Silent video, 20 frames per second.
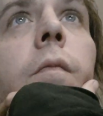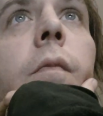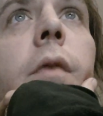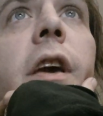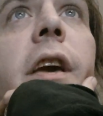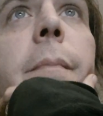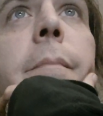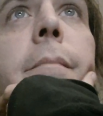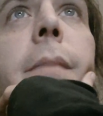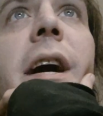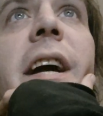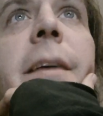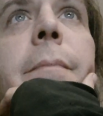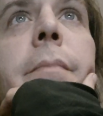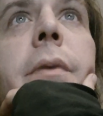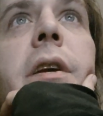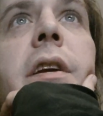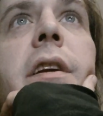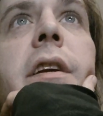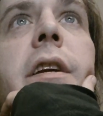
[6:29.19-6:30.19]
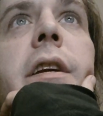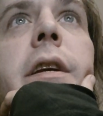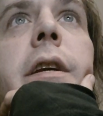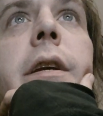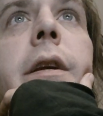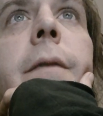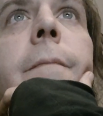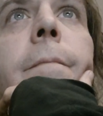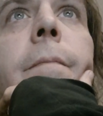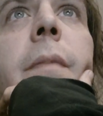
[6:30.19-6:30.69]
it might
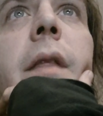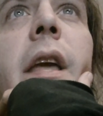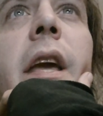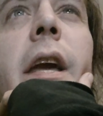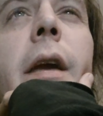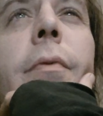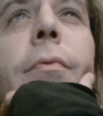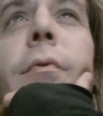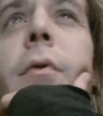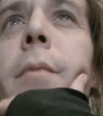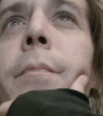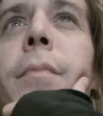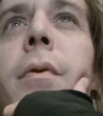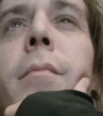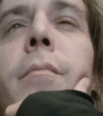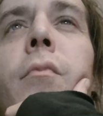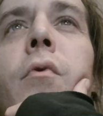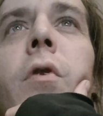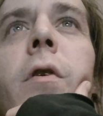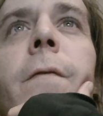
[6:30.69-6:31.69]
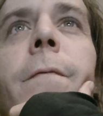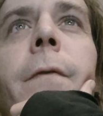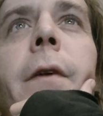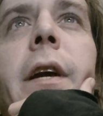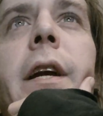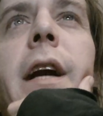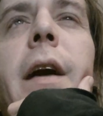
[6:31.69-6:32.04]
be anthropomorphic,